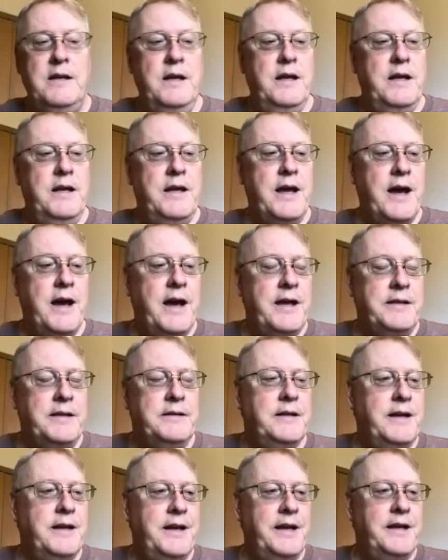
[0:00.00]
Yeah,
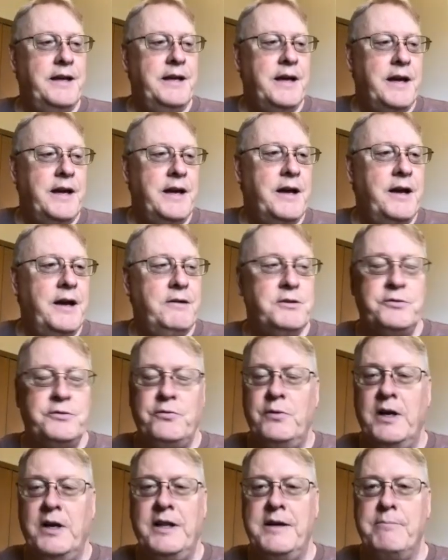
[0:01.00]
I was
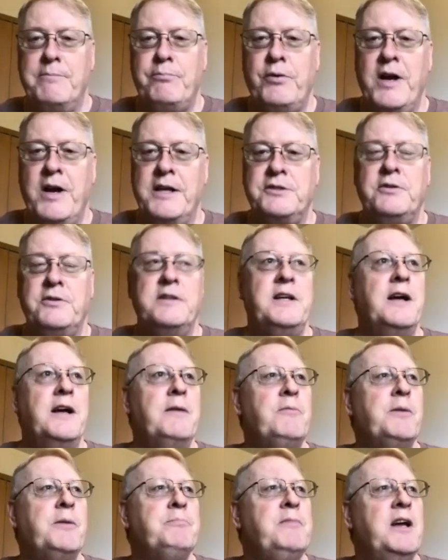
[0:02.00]
really impressed with
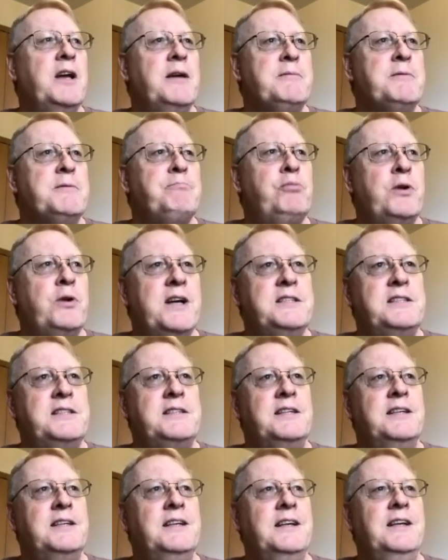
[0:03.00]
him. I'm
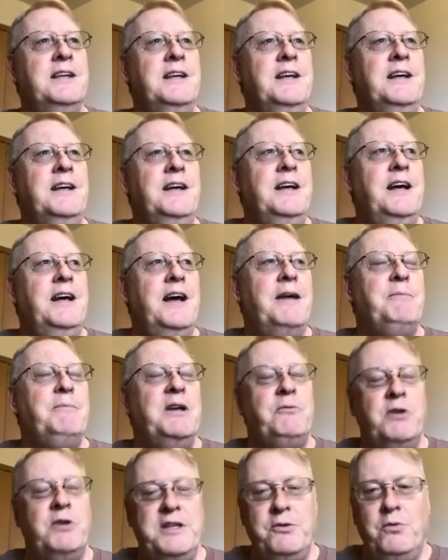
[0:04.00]
impressed. I
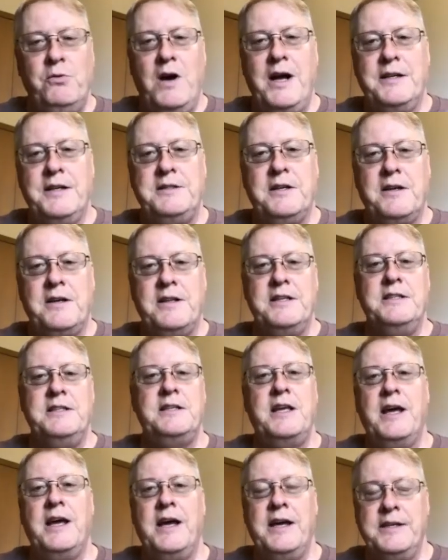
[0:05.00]
mean, when you watch all these
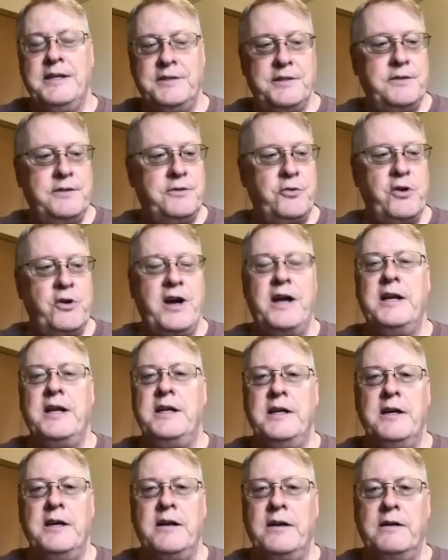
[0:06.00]
guys throughout a
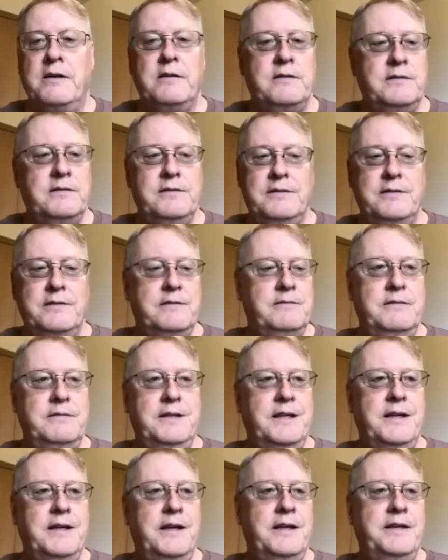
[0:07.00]
year,
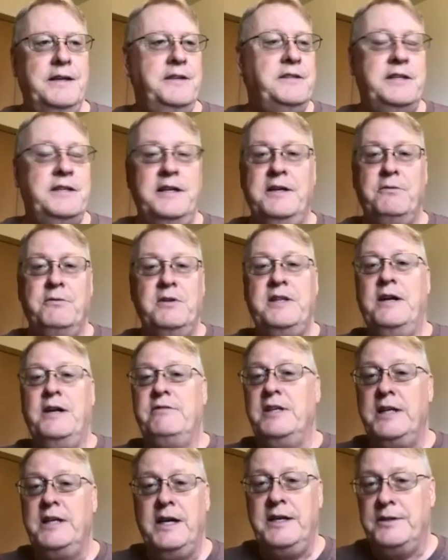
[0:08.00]
and you've seen it with
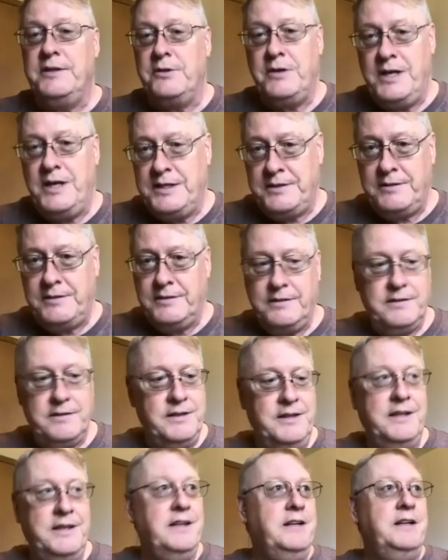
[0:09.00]
every guy on the roster,
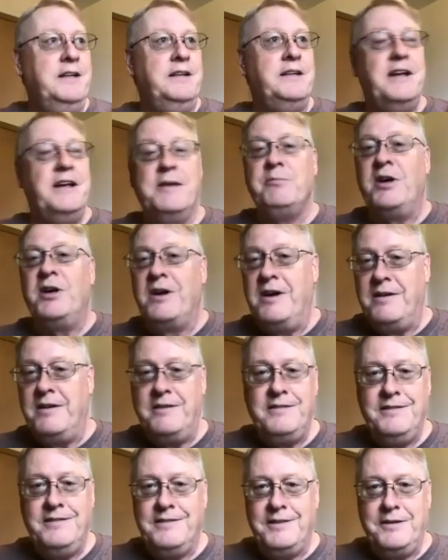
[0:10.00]
Nembhard
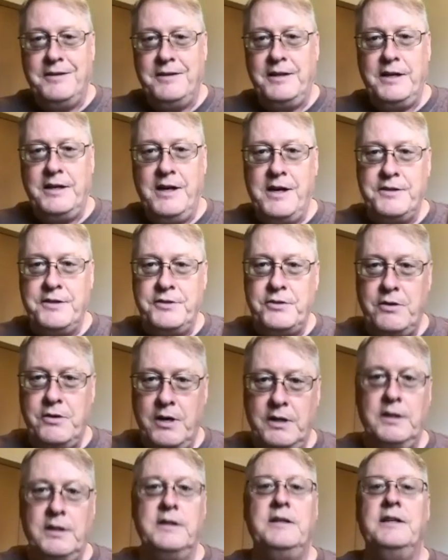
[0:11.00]
early on
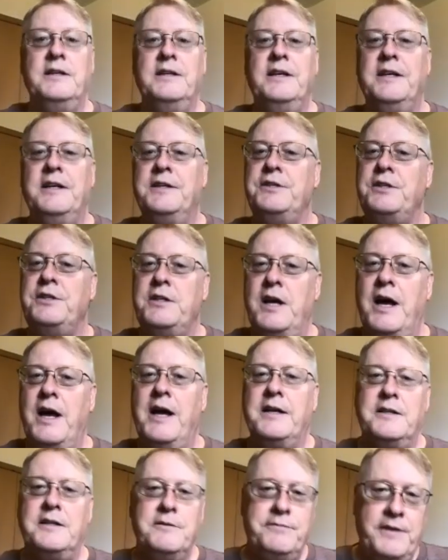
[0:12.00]
struggling to hit his
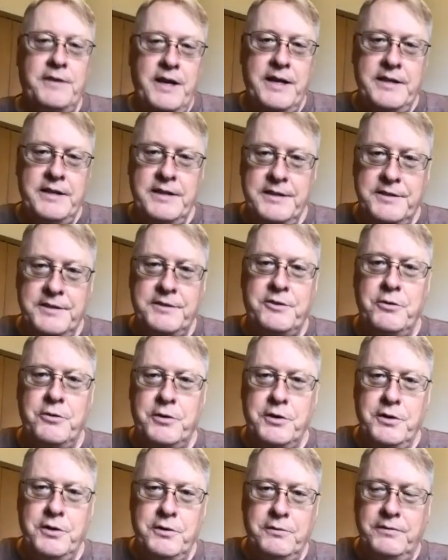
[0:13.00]
shot, to find his
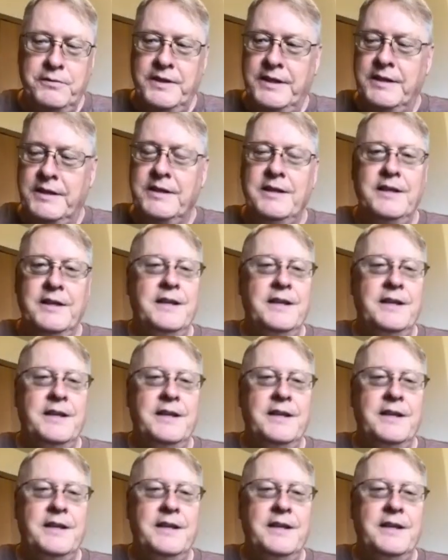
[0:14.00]
groove and